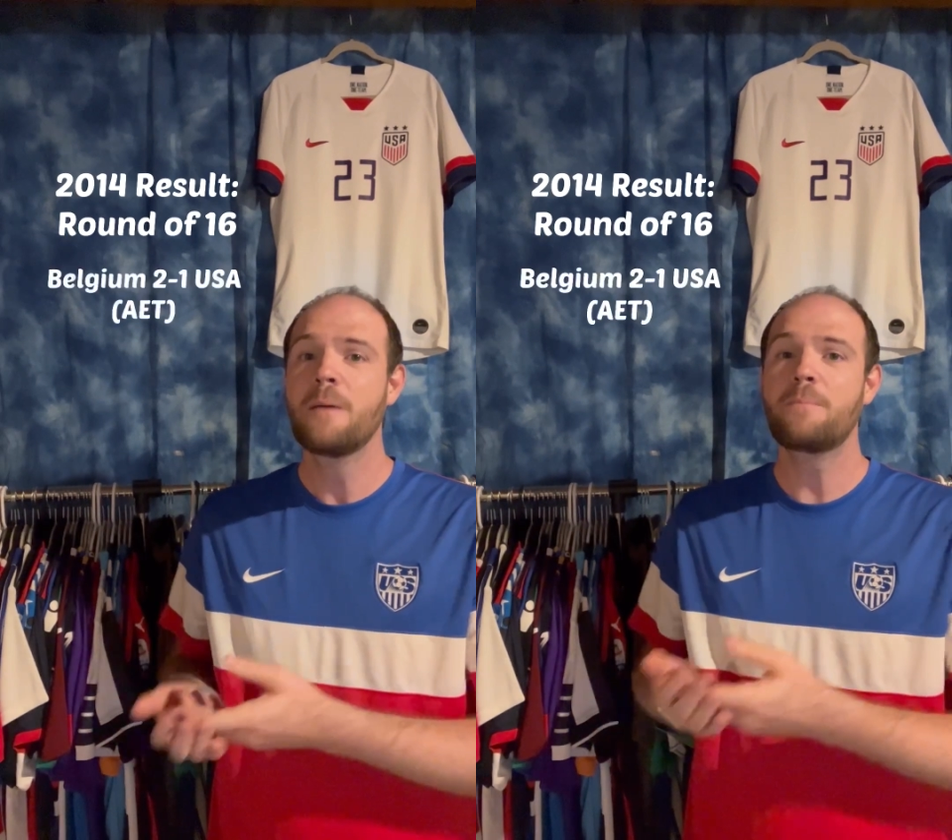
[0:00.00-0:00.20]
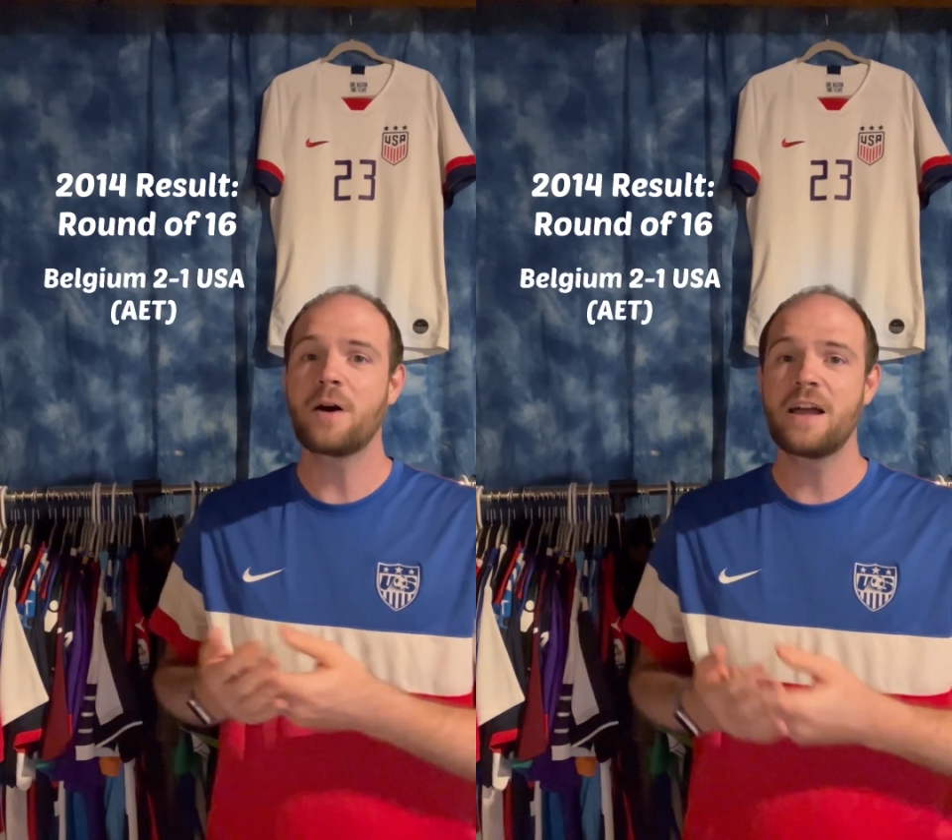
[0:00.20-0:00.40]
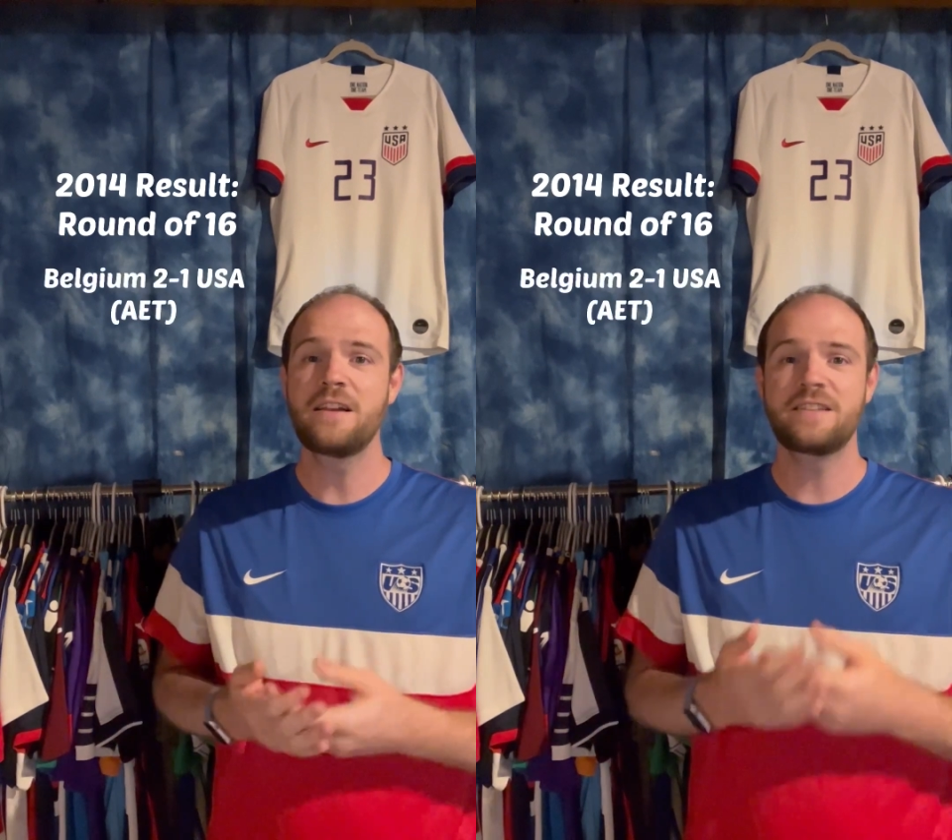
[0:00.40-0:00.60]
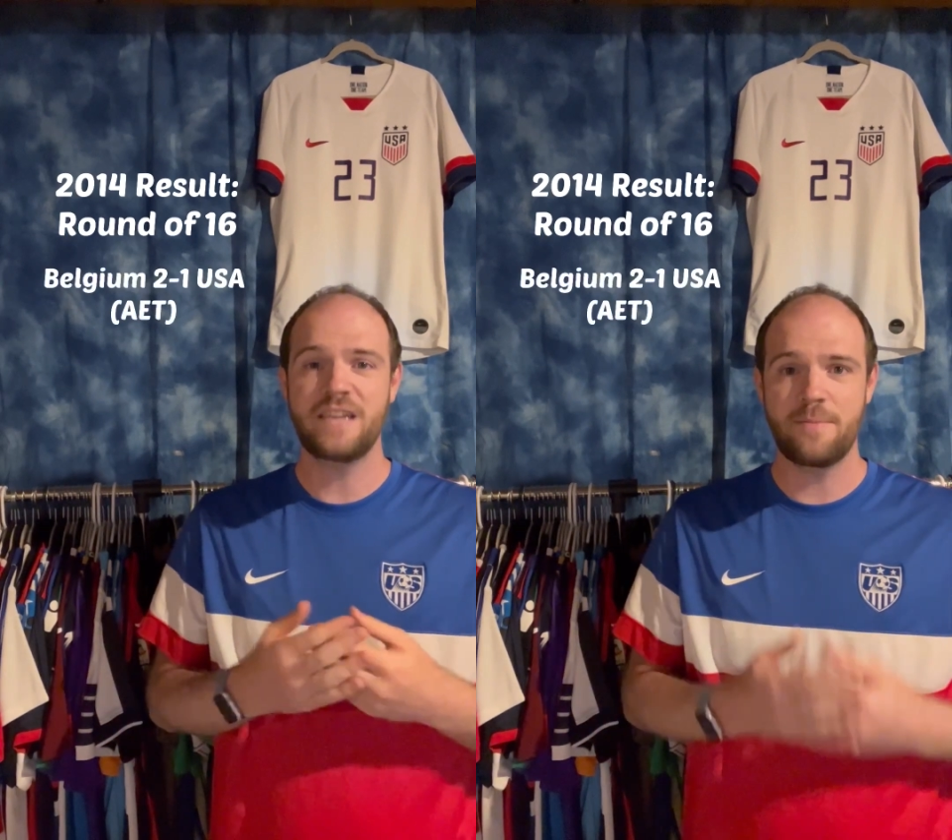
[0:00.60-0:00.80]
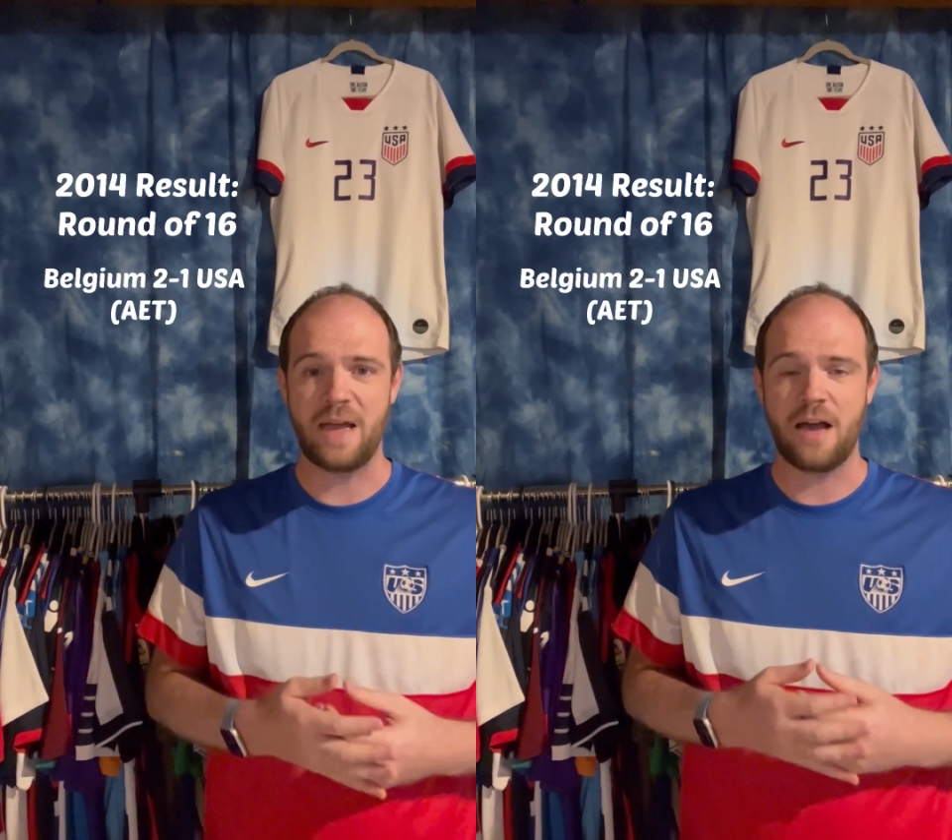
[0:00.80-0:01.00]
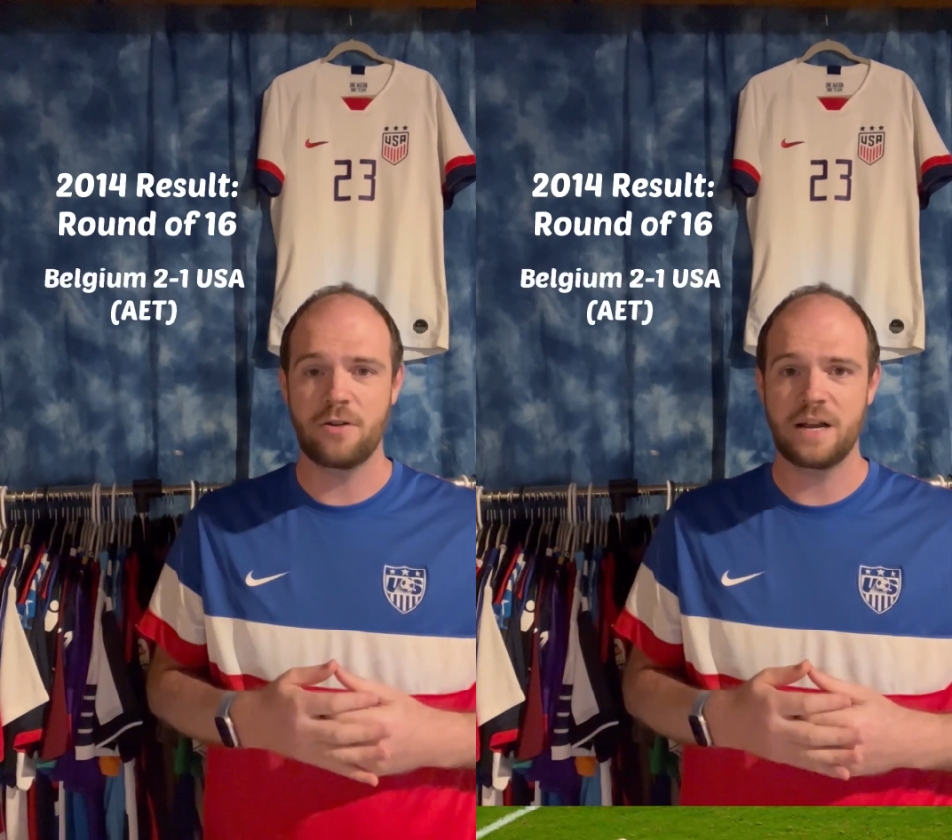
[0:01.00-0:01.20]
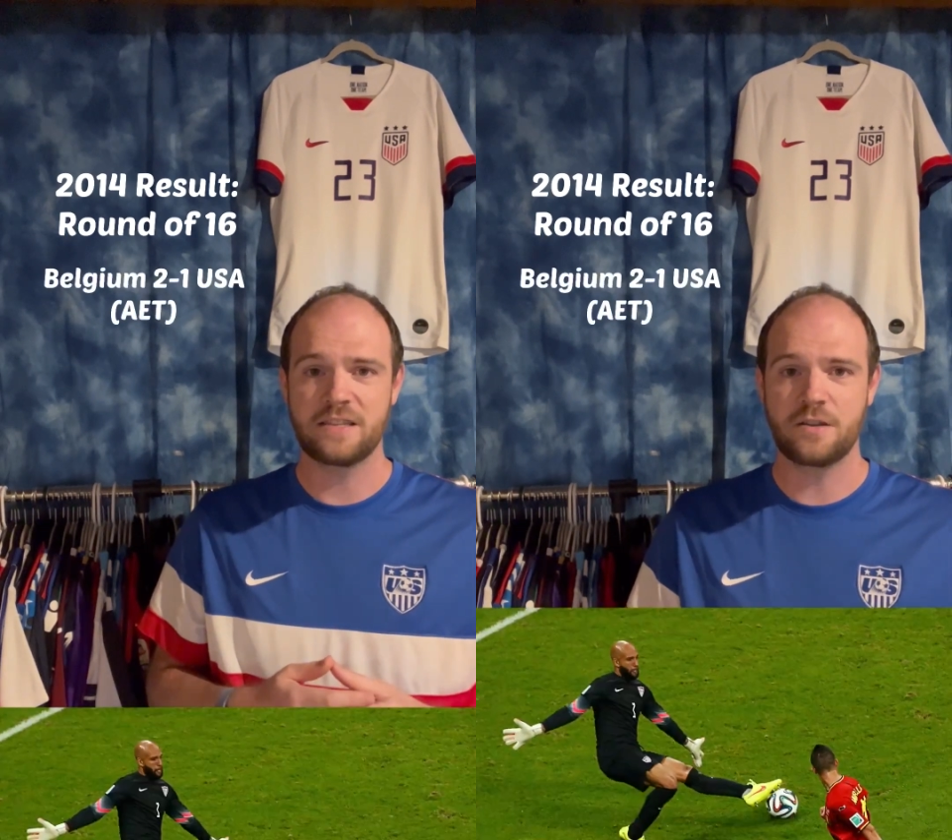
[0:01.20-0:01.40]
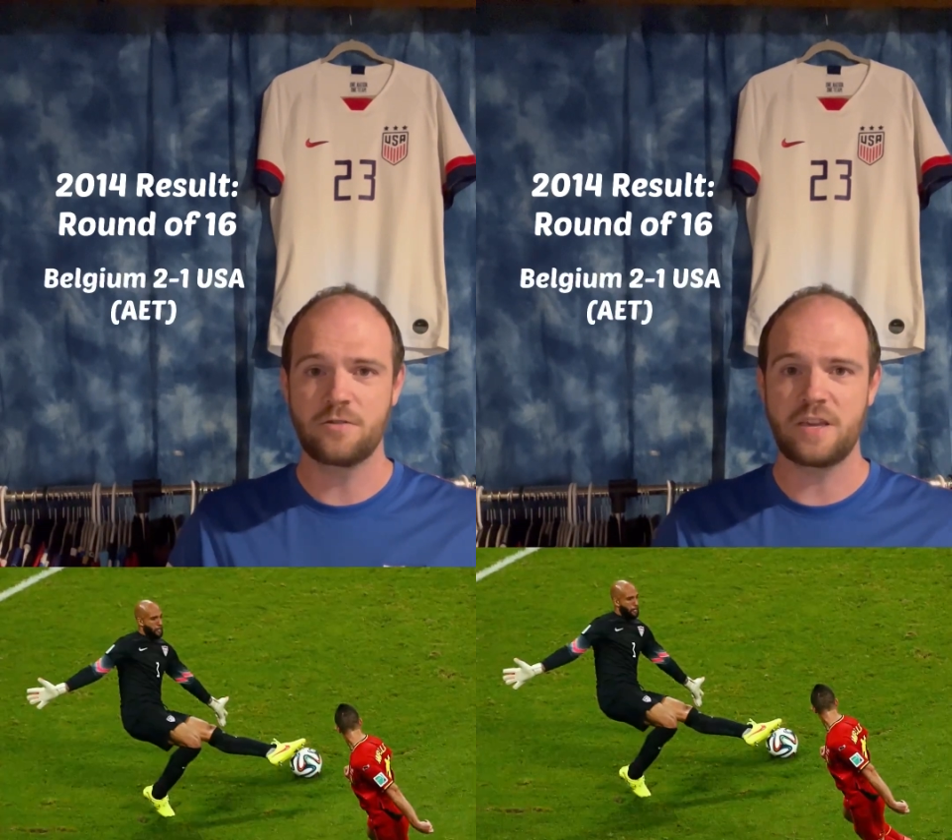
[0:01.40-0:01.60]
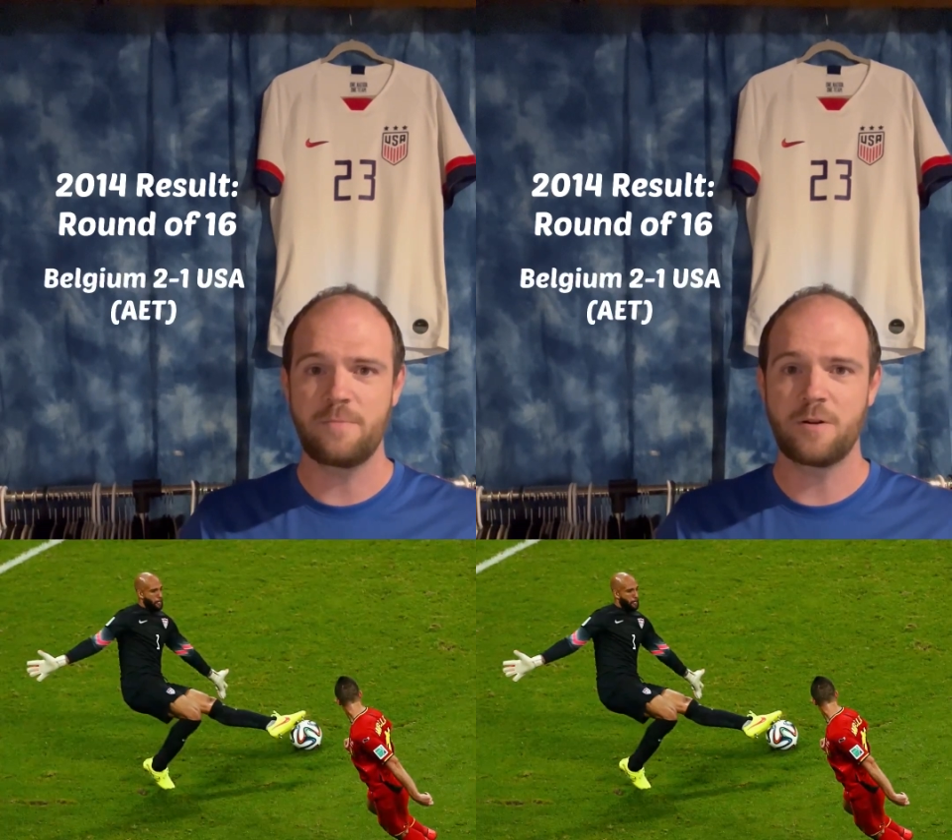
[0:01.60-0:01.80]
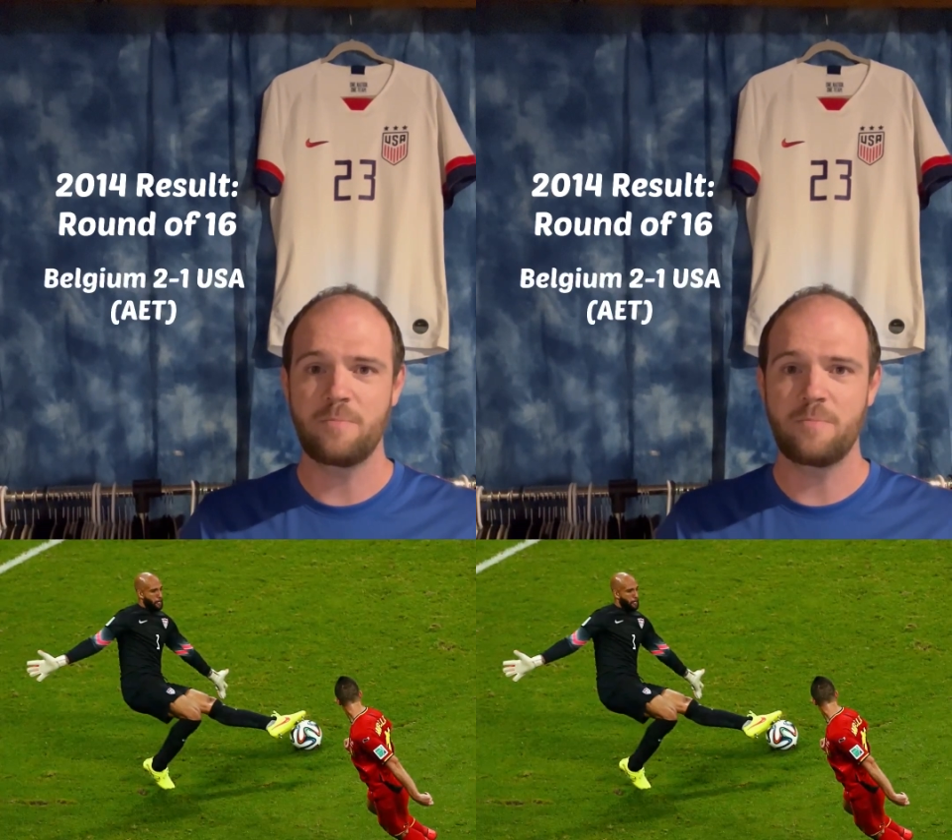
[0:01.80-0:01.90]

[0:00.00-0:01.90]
but Tim Howard, as goalkeeper,